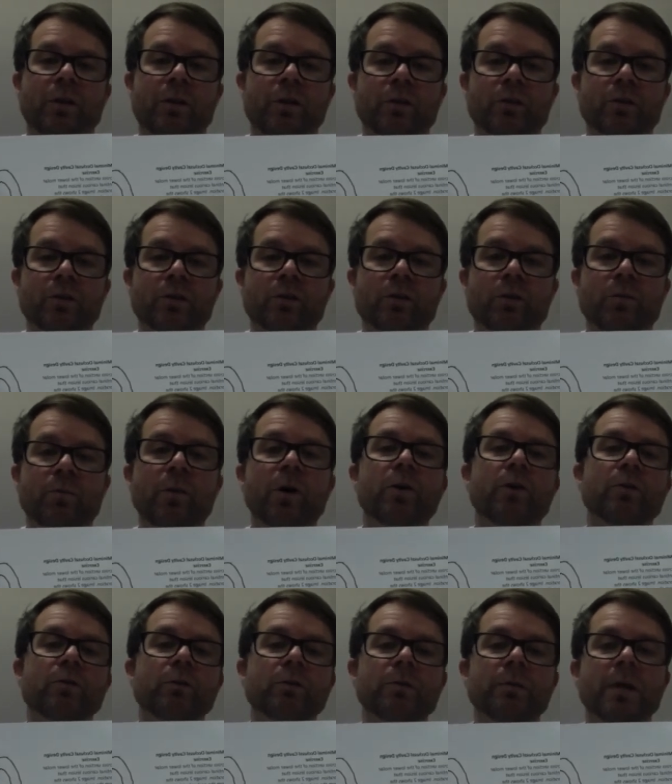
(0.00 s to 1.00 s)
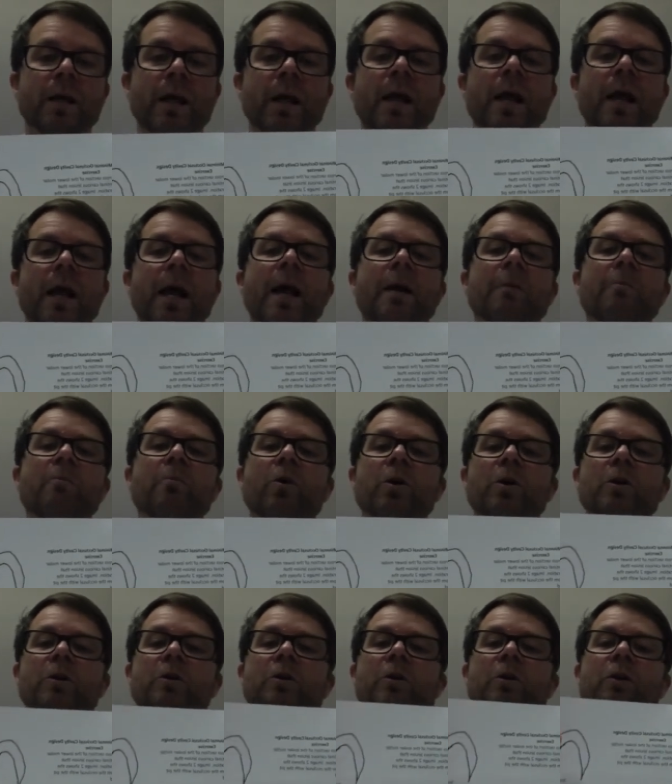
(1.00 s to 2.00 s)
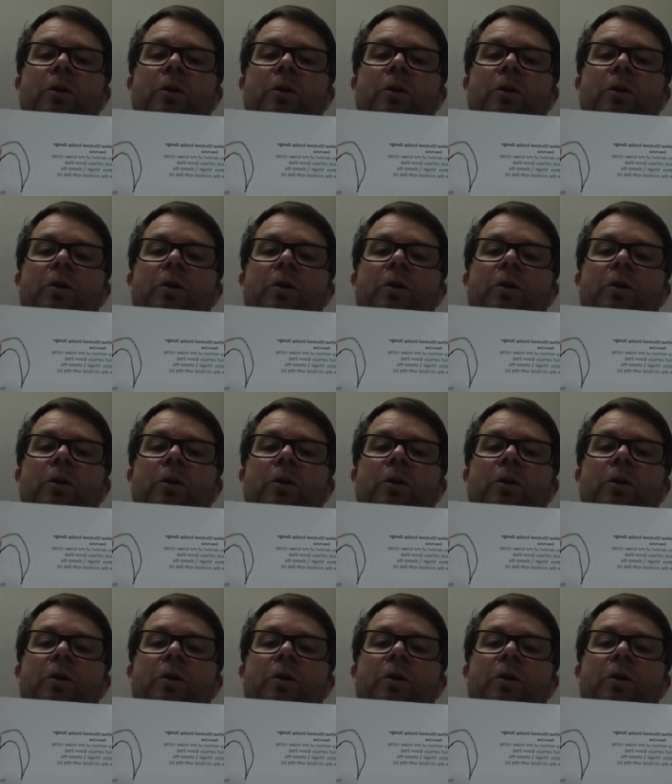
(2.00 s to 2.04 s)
on your model and what